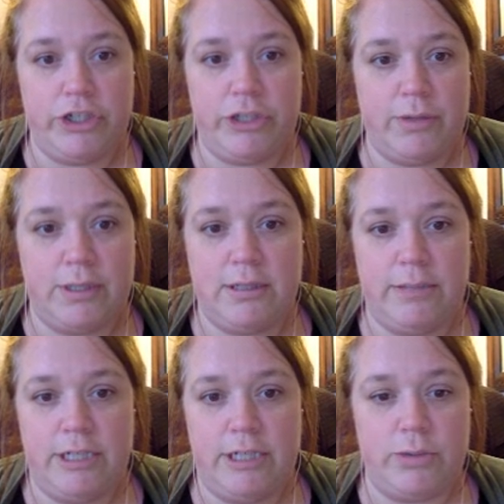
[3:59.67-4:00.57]
wants to
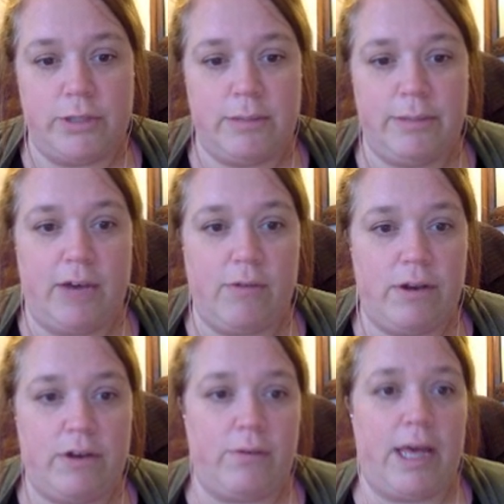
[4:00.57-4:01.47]
be. She wants to be out
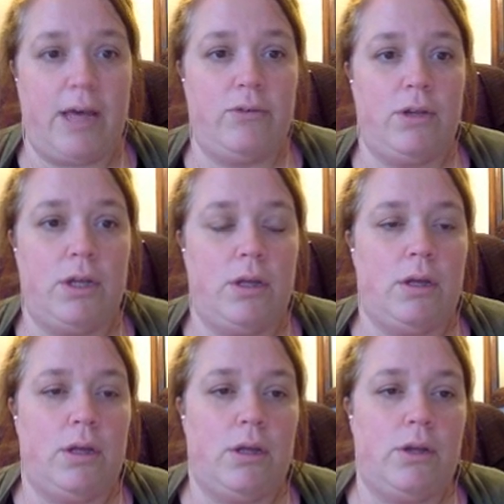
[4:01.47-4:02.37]
running around.
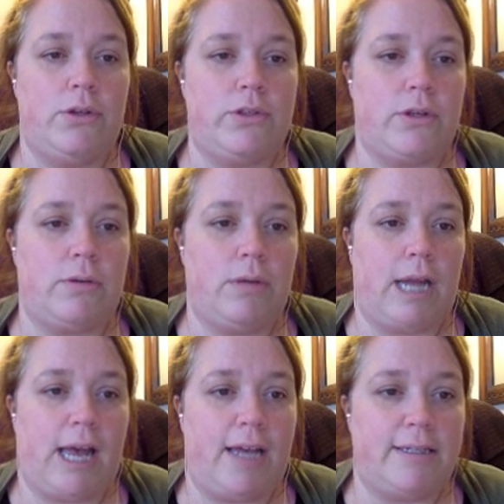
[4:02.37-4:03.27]
So I'm going
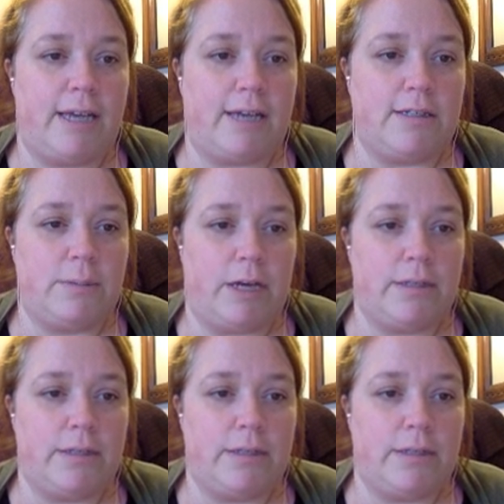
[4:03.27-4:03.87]
to add a text box